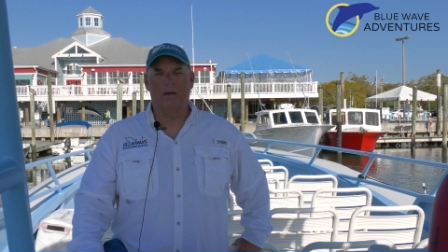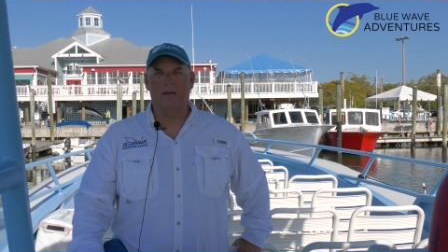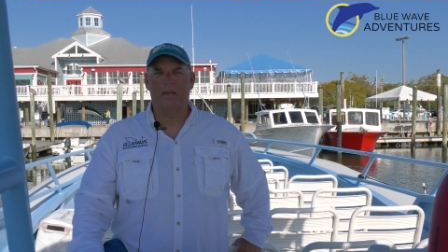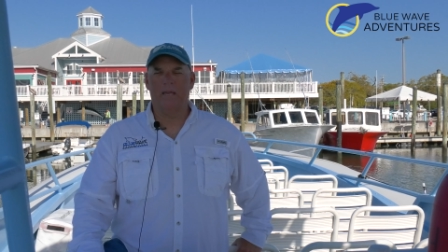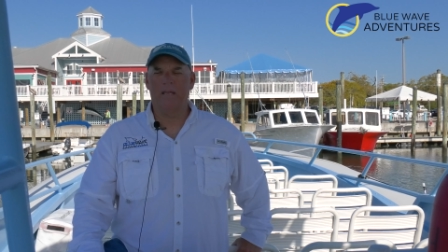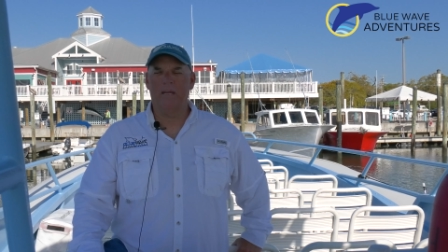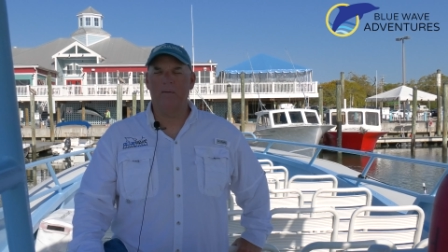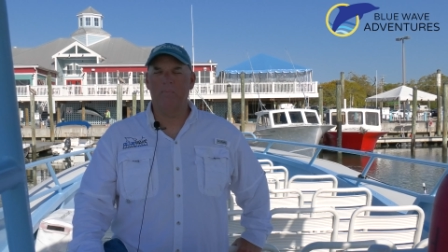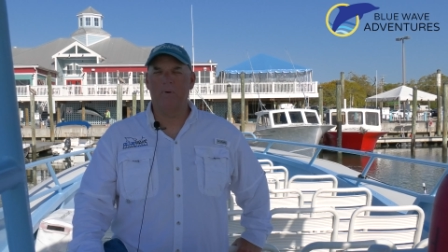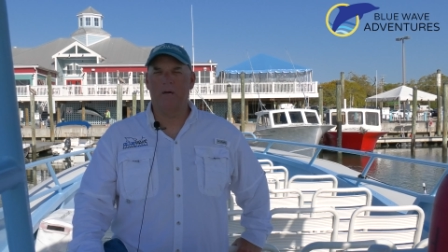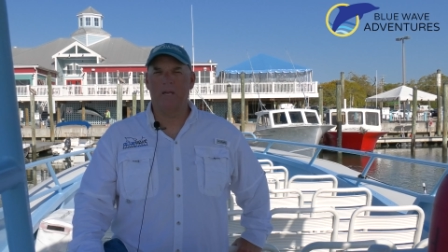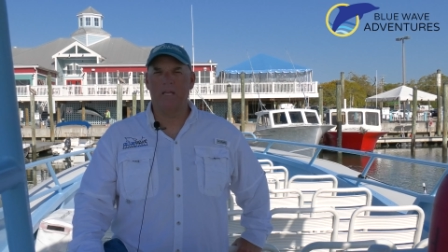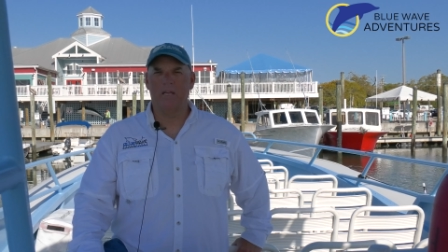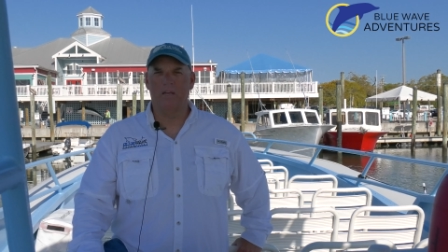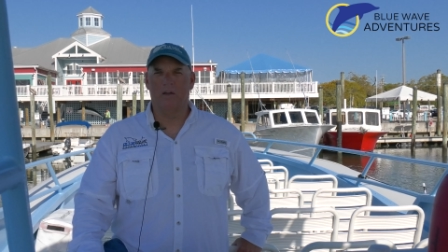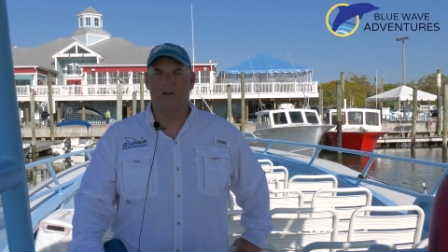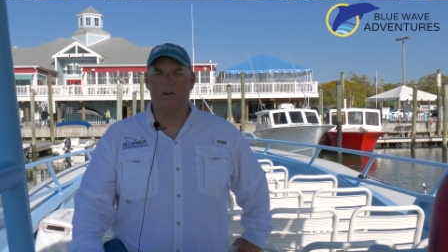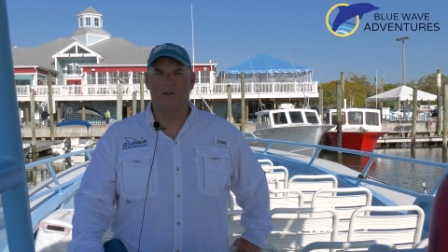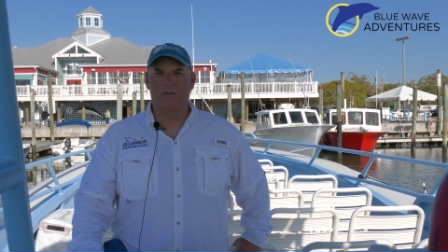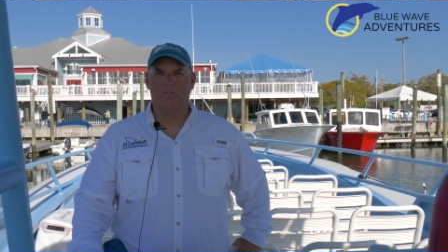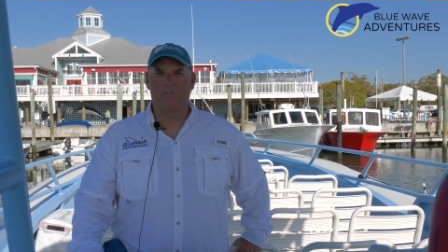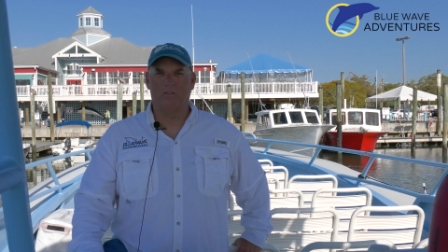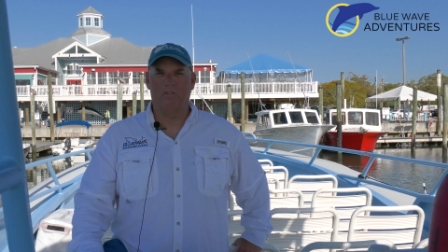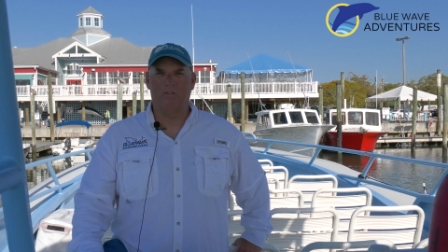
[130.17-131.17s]
Anybody
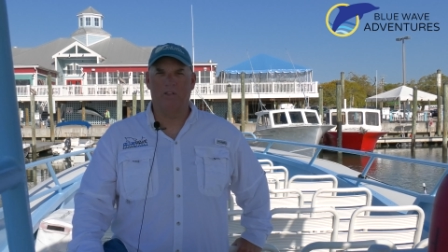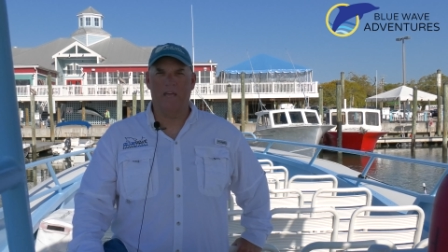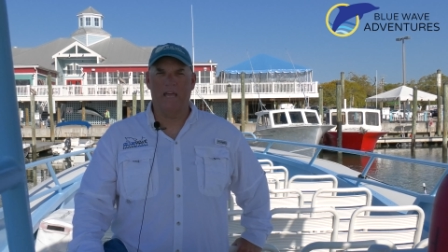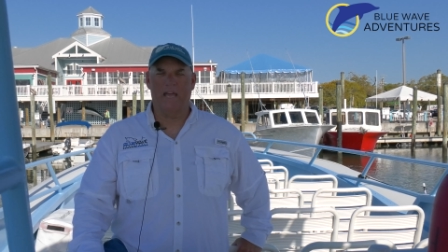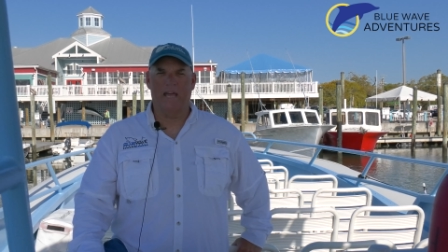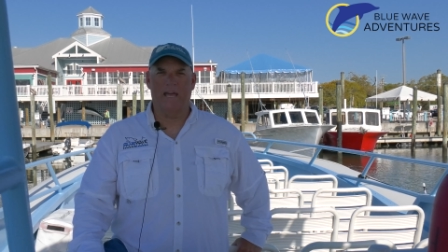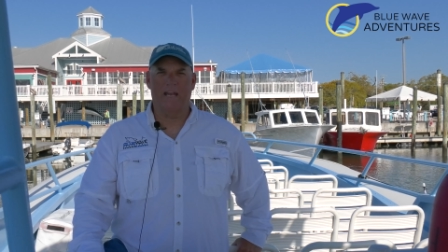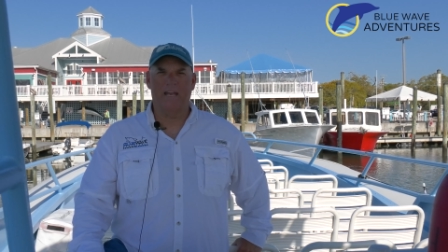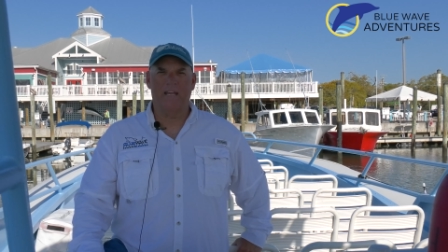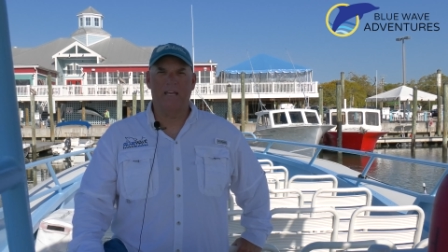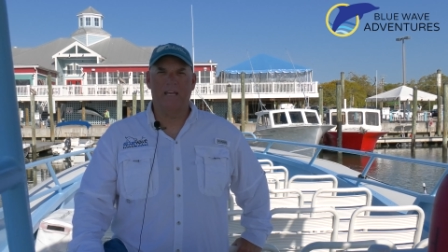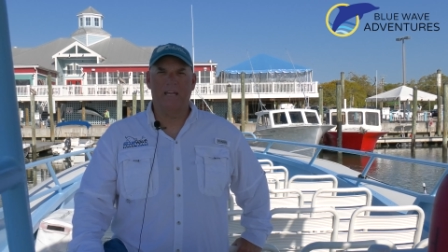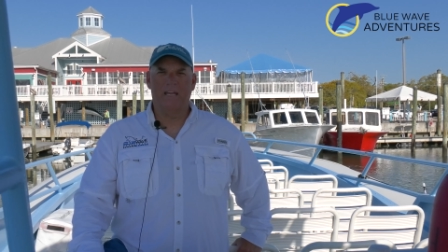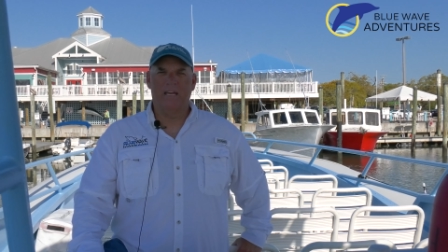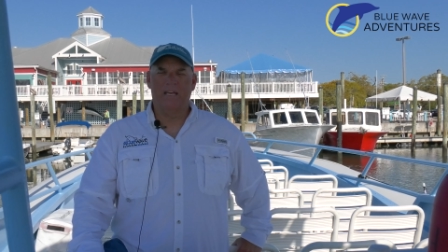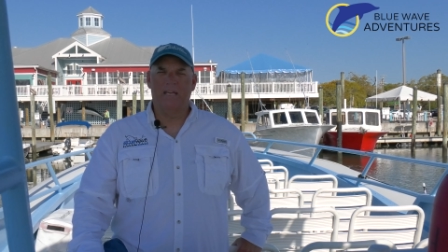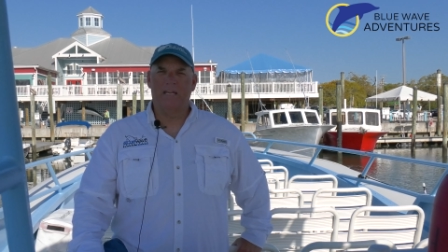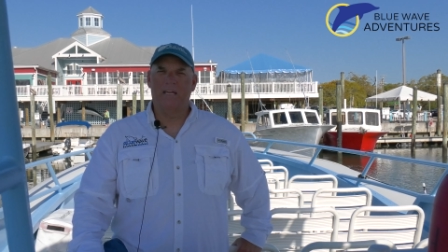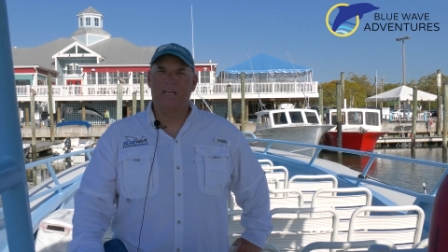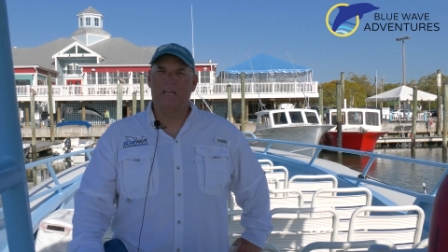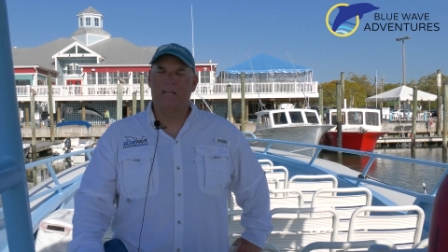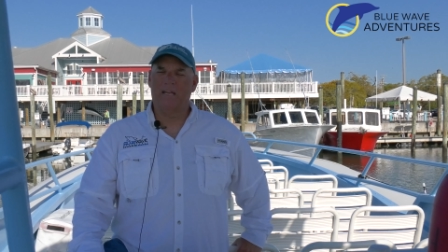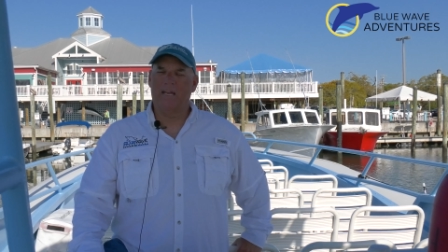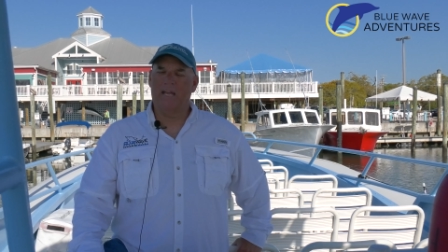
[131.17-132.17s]
younger than that, it